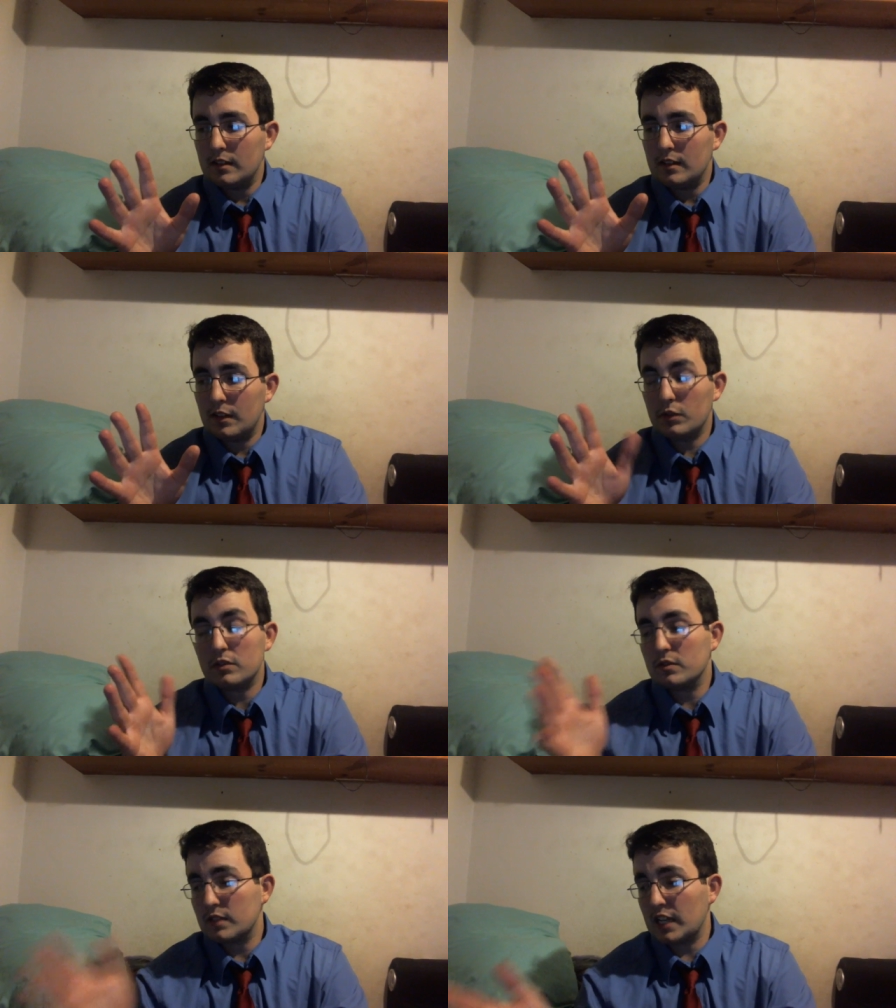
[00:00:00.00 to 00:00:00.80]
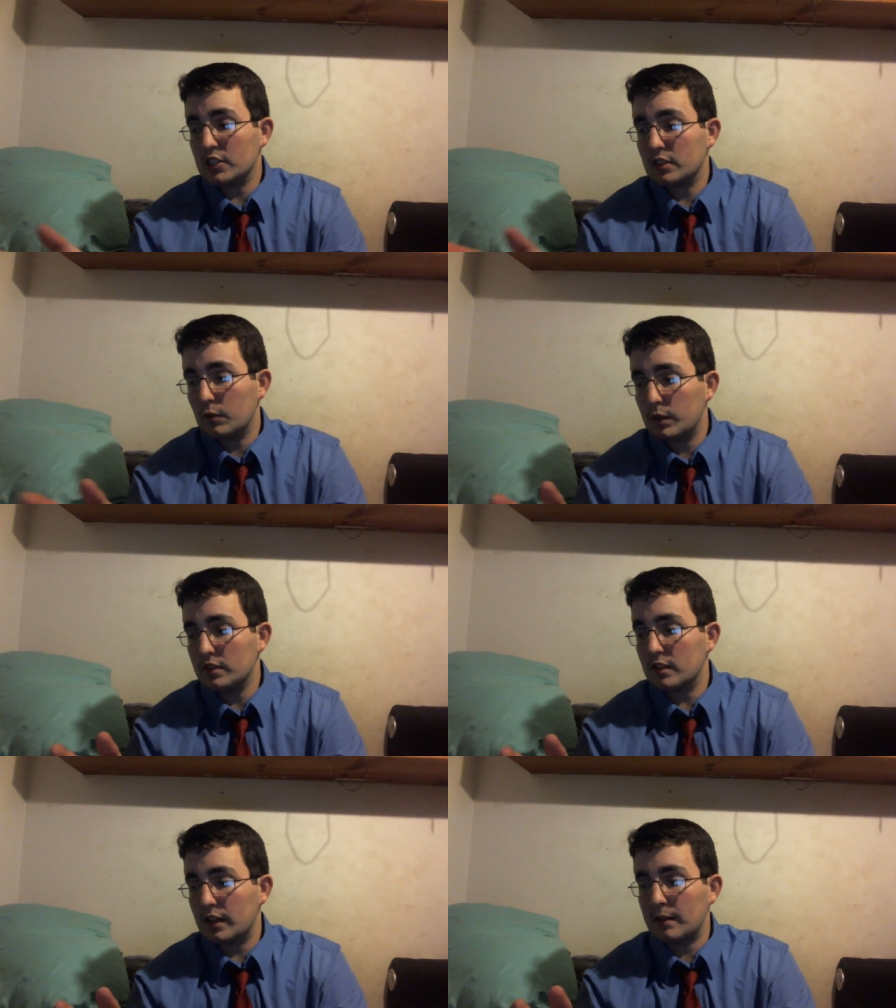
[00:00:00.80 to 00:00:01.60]
It was actually a
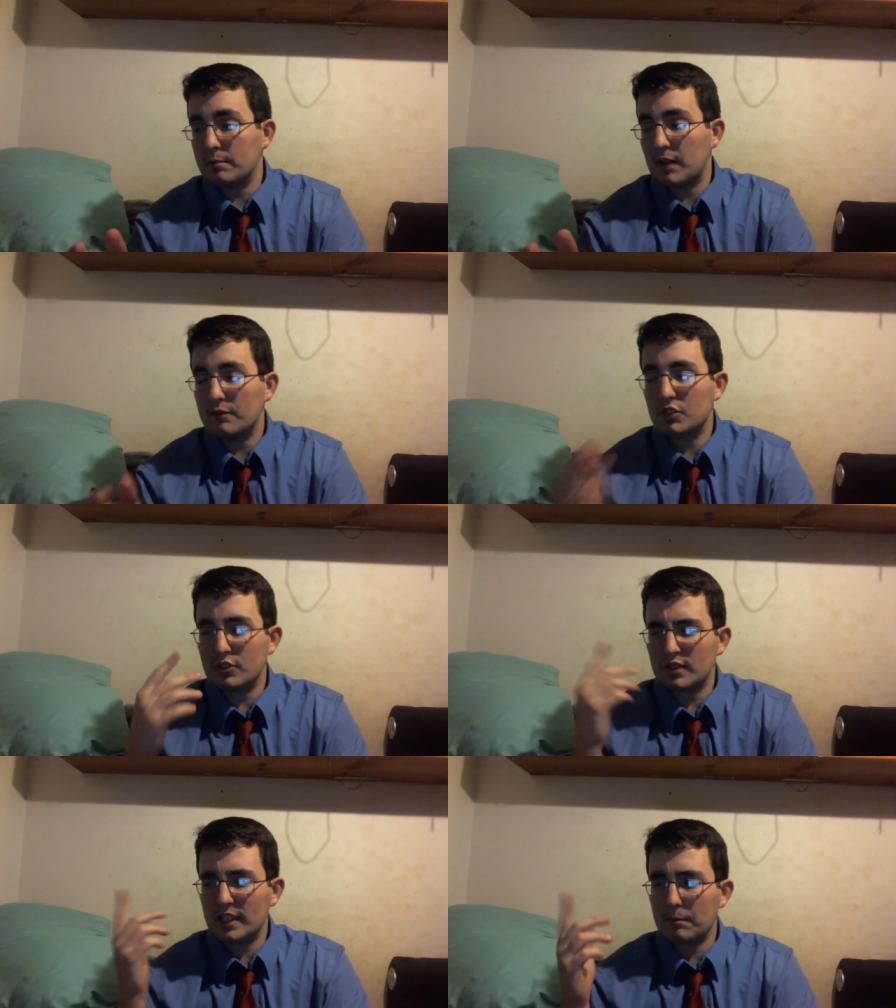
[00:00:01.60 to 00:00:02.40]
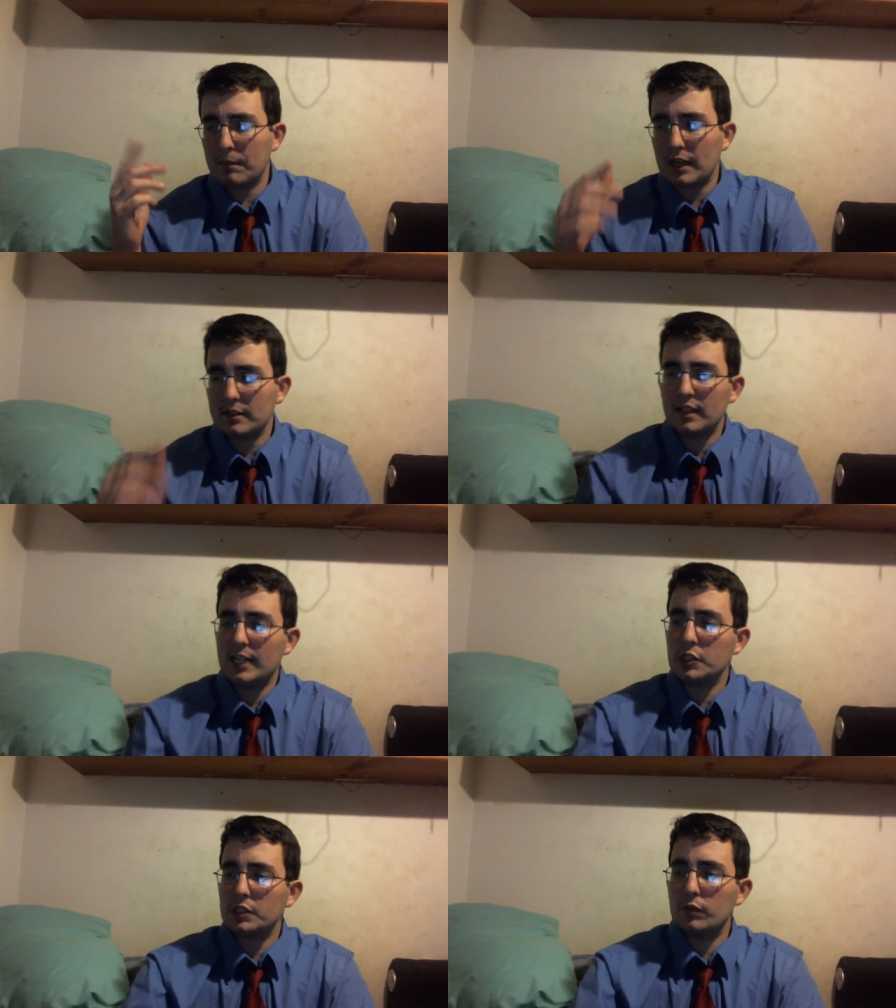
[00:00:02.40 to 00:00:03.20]
Wednesday. I'm, I was thinking back because I
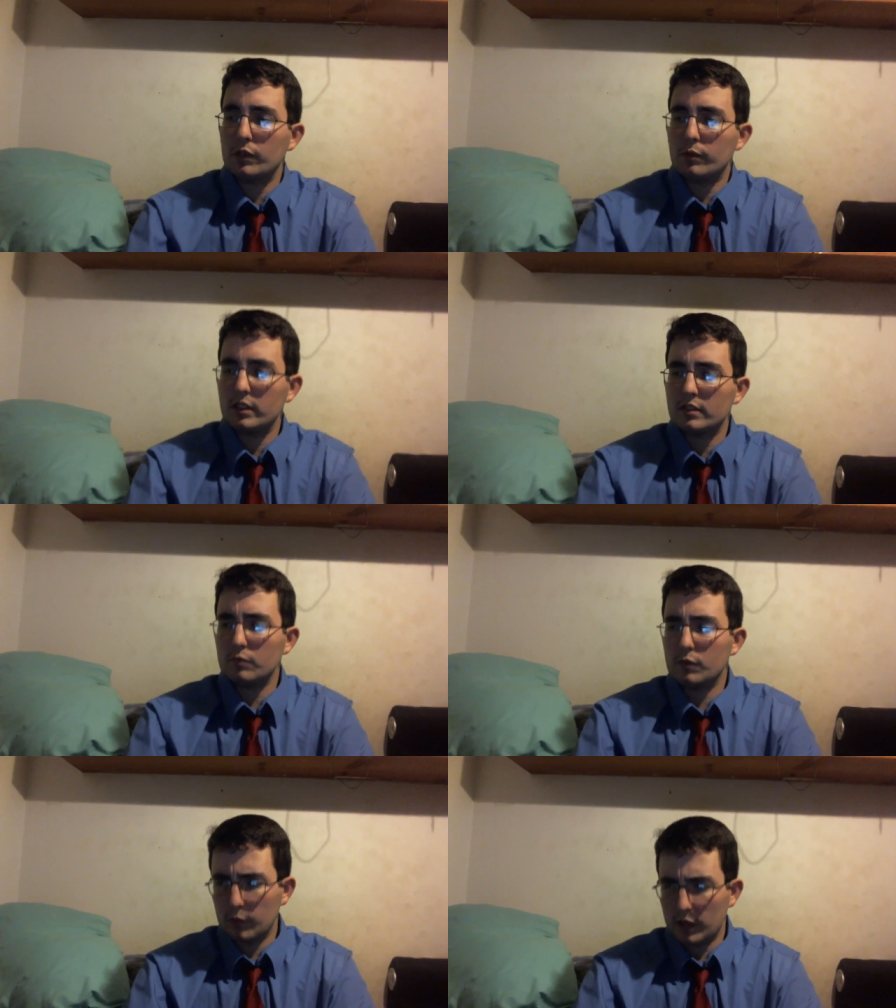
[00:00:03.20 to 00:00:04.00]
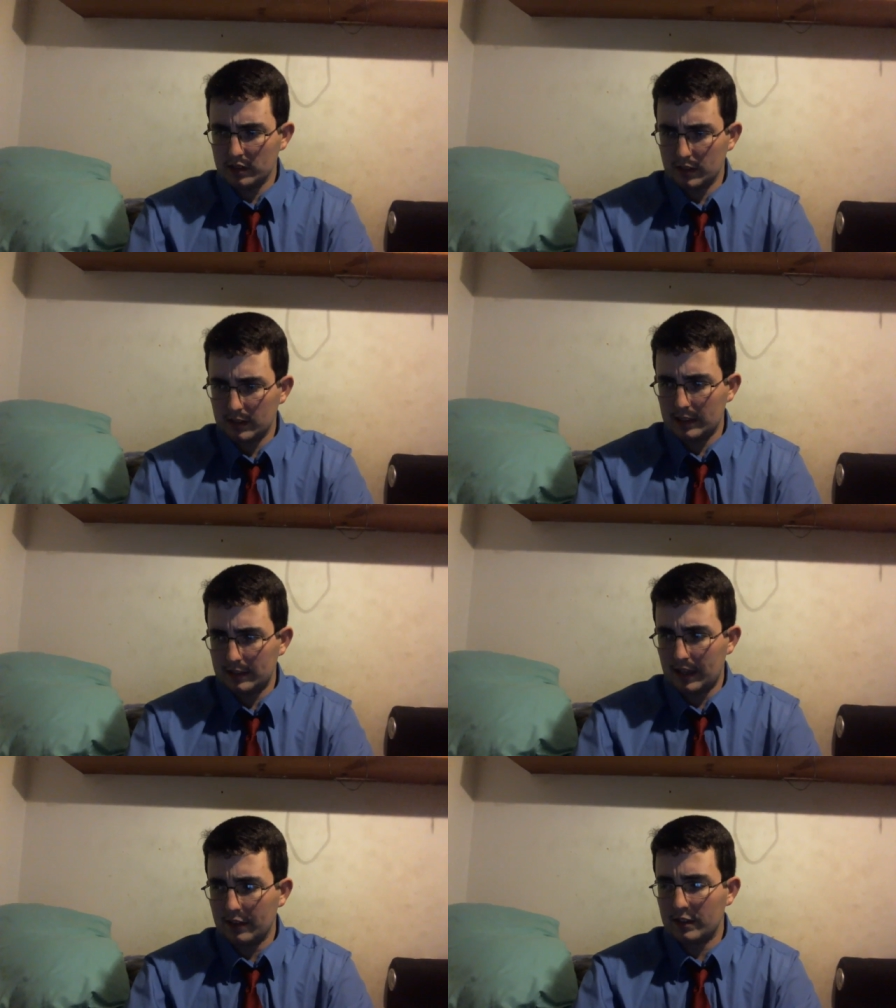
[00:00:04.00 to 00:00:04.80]
actually request, requested the
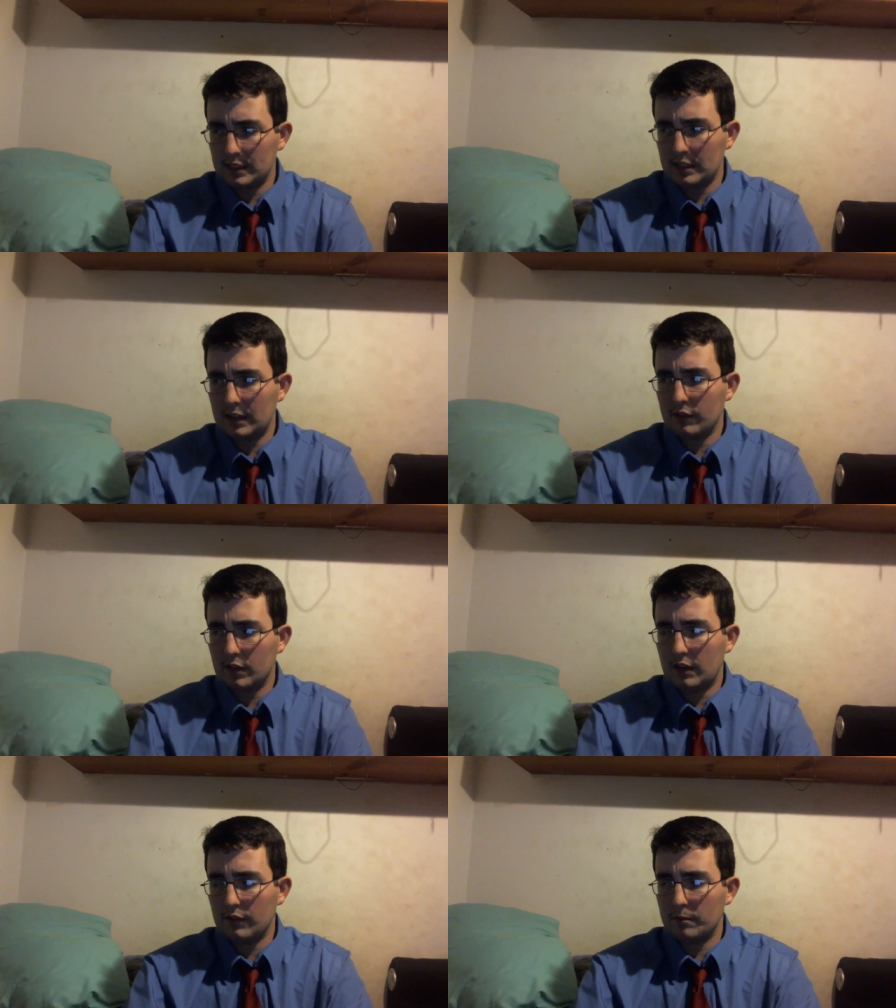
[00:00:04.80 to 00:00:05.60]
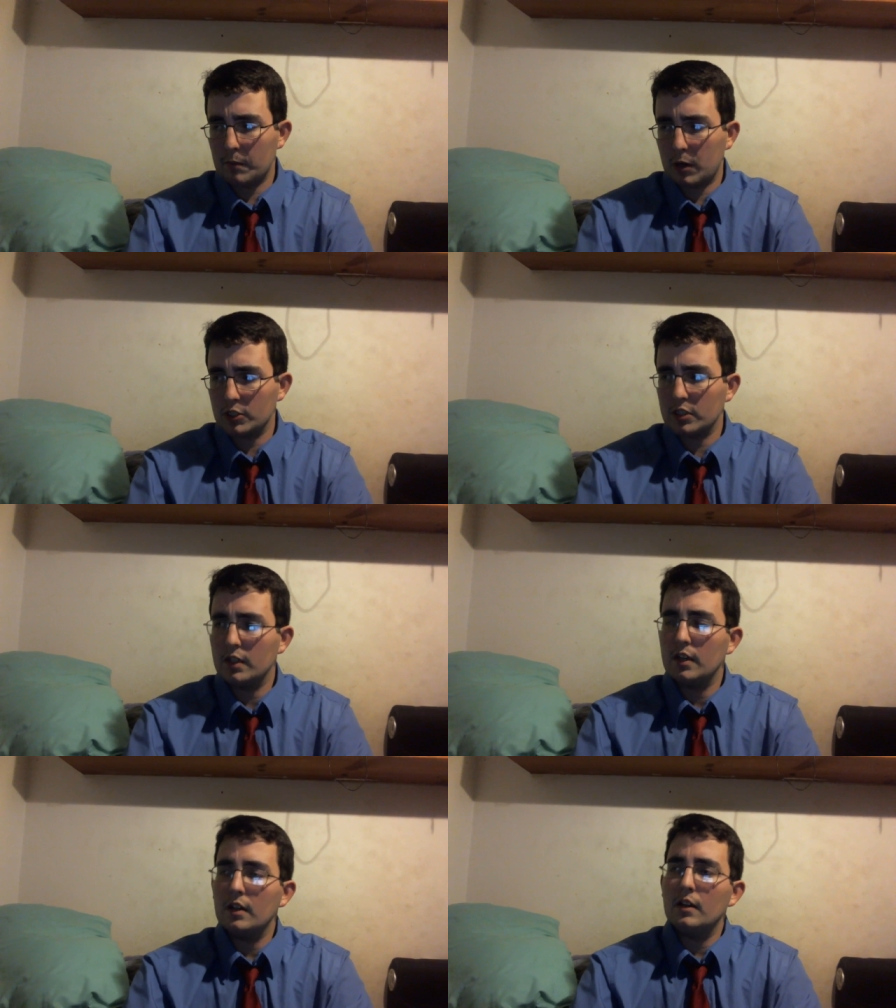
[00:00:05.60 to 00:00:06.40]
10th and the 11th off of March
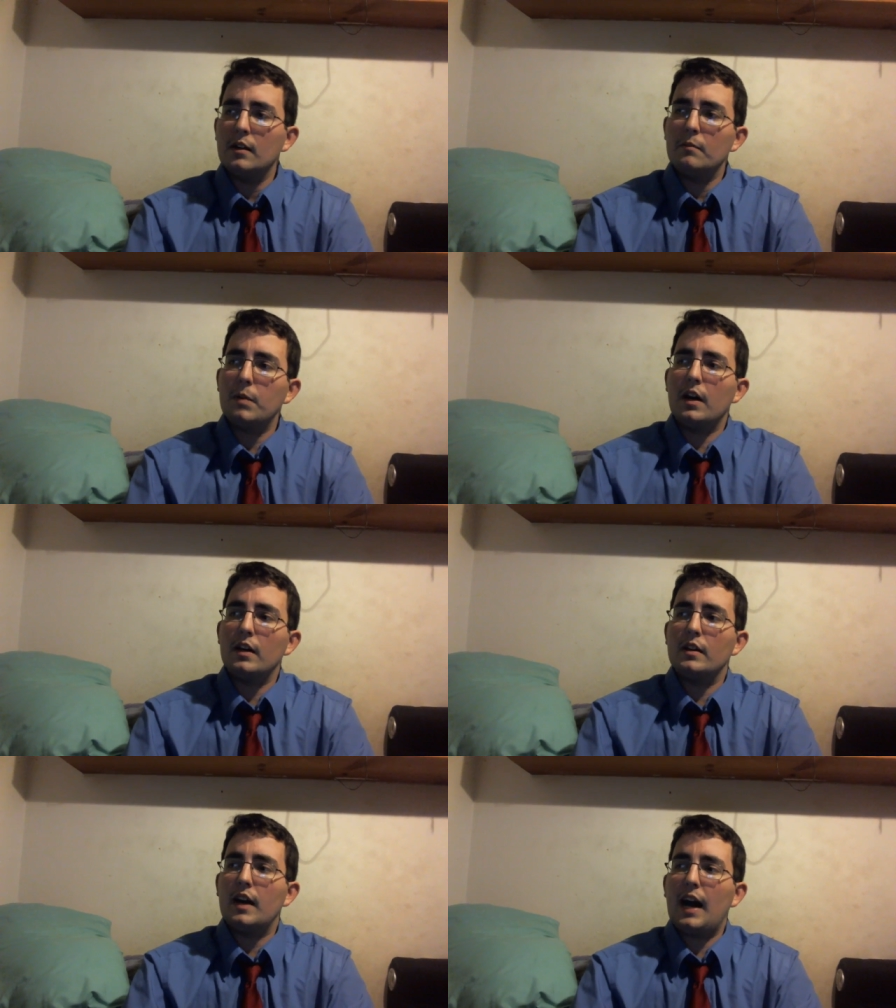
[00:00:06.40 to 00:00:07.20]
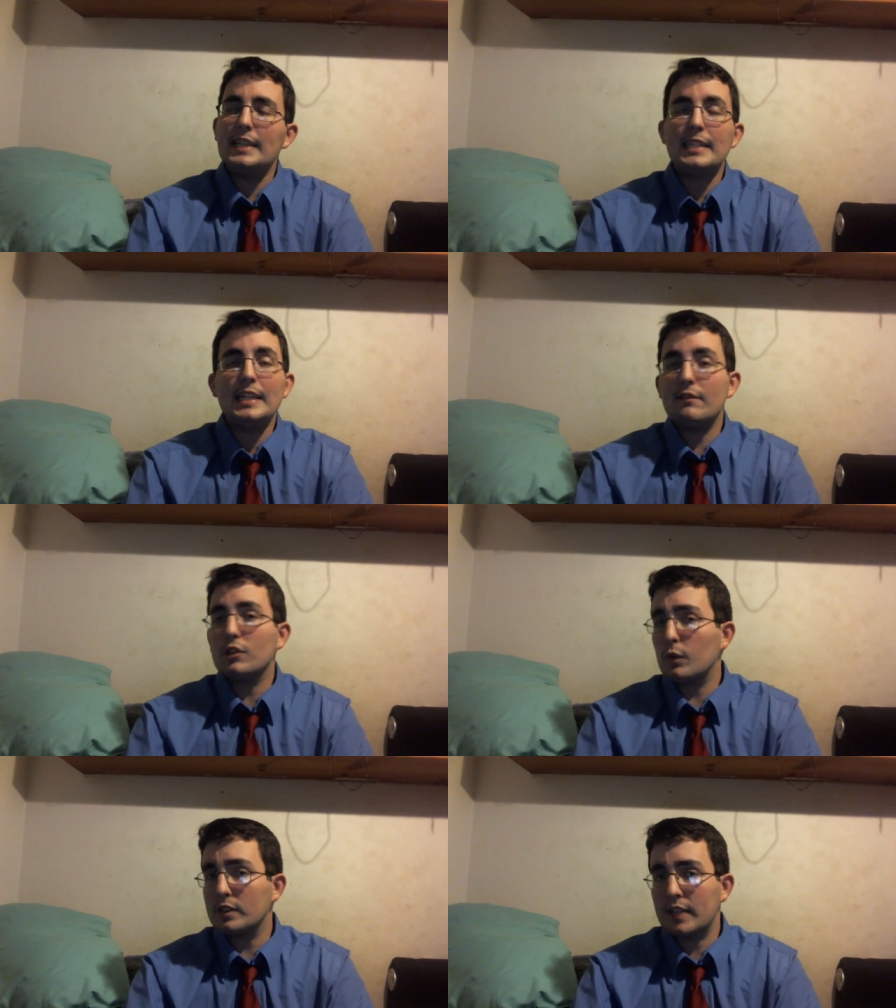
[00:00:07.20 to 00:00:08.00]
but I didn't even
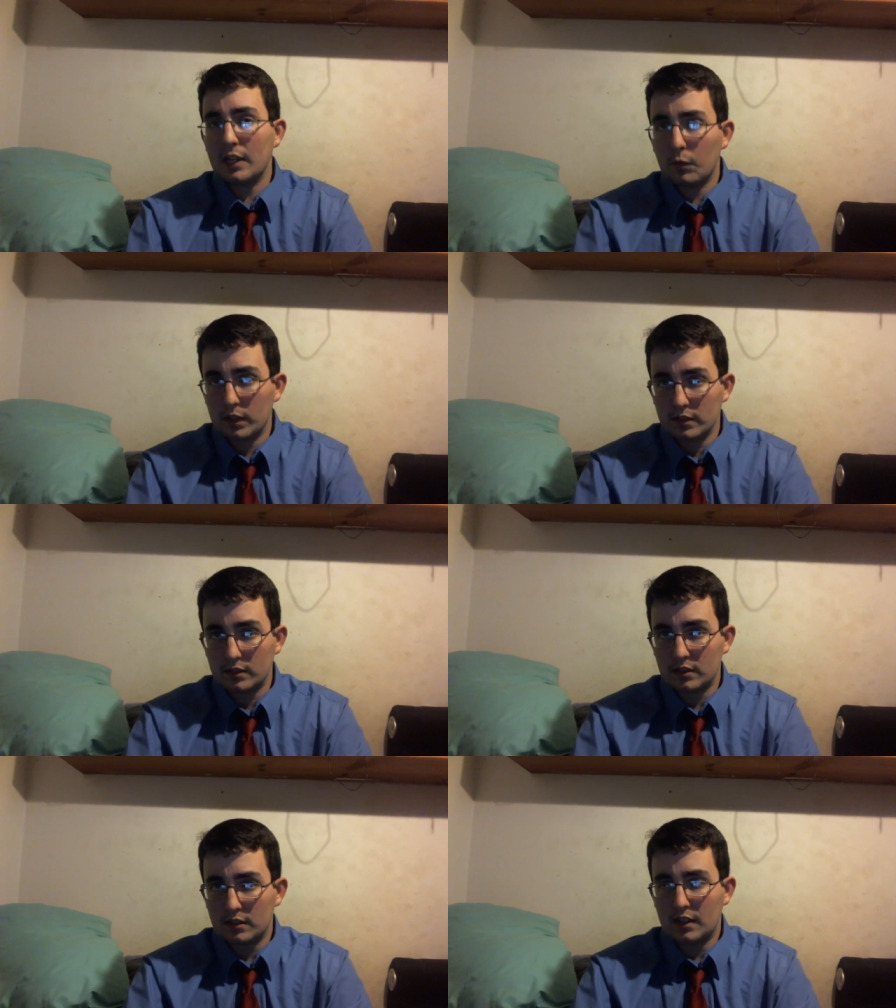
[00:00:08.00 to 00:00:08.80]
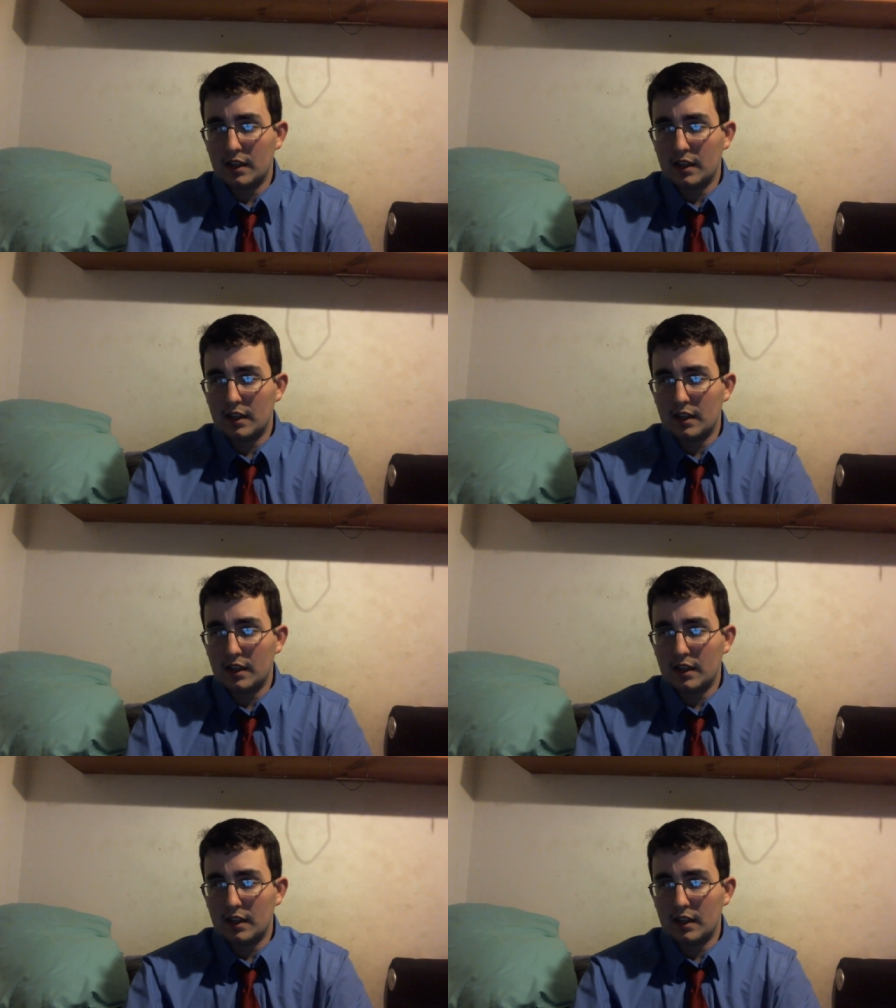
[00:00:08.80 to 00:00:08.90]
know what day it was.